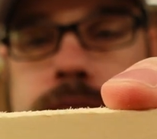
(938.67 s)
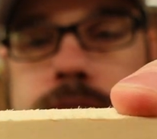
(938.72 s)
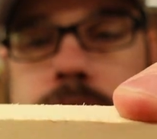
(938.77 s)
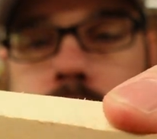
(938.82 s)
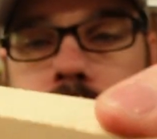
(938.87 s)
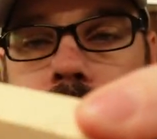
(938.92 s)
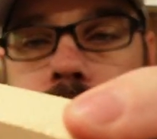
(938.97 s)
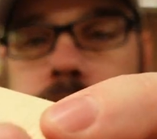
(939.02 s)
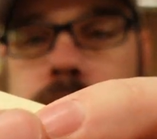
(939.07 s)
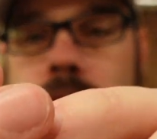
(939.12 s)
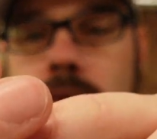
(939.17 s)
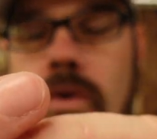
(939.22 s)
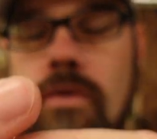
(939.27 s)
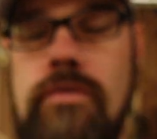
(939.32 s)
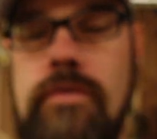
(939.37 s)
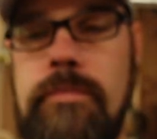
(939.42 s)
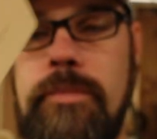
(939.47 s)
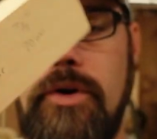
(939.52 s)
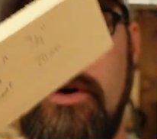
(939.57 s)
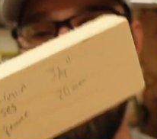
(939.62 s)
of
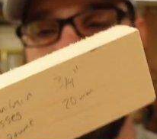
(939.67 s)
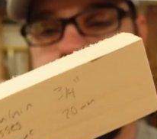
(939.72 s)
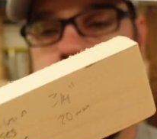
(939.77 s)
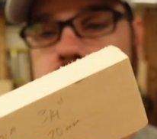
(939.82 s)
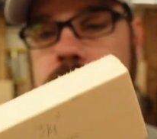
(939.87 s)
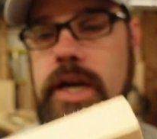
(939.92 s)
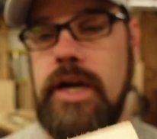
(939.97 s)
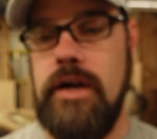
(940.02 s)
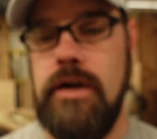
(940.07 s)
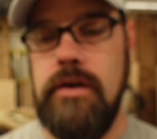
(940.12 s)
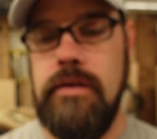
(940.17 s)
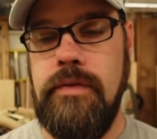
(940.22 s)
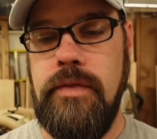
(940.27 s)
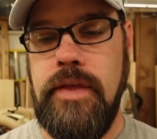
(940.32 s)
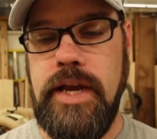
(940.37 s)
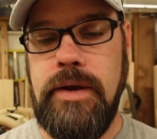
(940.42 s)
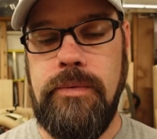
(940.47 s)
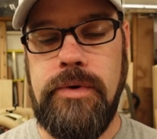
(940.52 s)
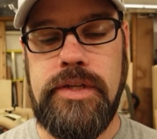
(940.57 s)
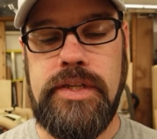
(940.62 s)
overburn there.
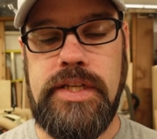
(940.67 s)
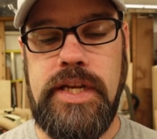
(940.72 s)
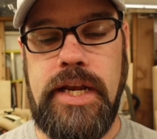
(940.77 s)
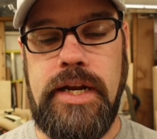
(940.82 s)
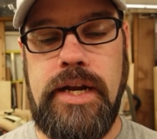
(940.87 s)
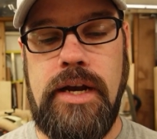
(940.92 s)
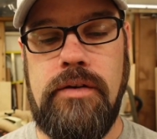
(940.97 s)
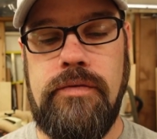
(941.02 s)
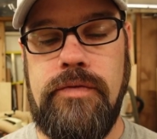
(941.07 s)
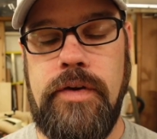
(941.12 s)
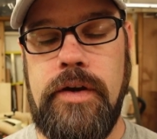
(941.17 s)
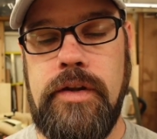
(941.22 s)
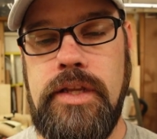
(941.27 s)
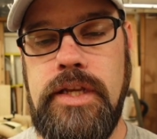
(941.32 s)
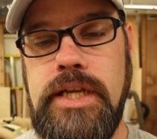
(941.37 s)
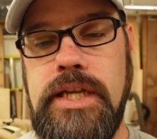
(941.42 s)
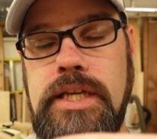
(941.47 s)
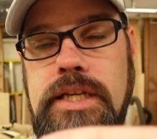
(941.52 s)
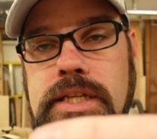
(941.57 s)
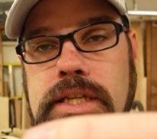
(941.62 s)
That would sand out
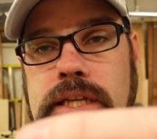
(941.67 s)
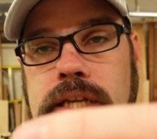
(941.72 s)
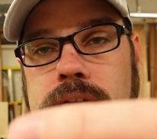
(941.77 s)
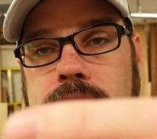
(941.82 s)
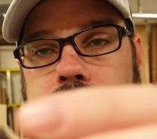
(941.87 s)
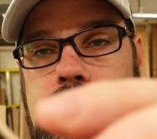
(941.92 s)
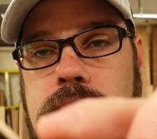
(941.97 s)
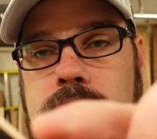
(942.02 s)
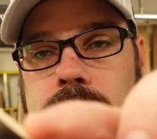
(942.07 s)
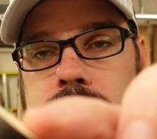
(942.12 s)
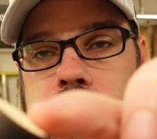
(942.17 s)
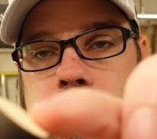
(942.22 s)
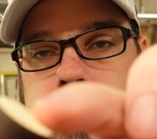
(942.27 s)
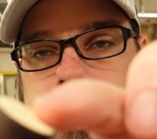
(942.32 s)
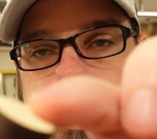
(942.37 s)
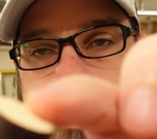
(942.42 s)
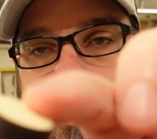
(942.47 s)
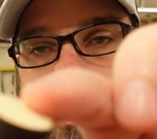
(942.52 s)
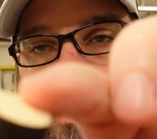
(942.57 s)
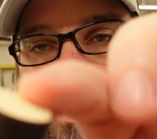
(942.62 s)
fairly easy. And
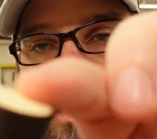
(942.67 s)
then